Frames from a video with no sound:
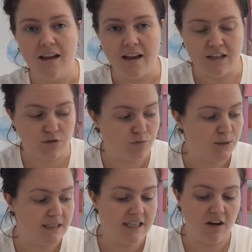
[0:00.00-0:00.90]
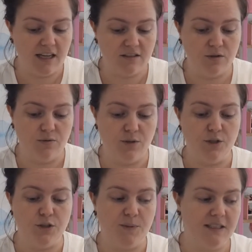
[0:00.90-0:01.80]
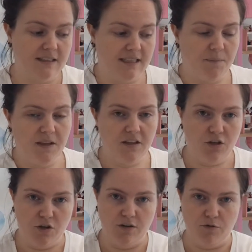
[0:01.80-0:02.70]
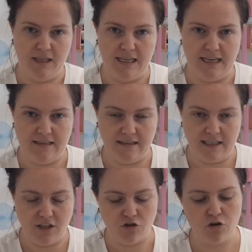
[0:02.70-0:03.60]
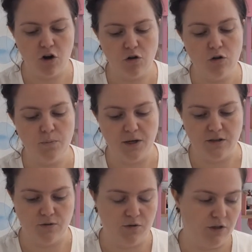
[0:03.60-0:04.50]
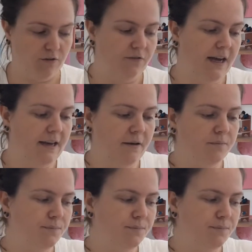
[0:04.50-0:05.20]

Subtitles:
It's a really nice tool to use because it's something that you can really easily control, but it's also fun.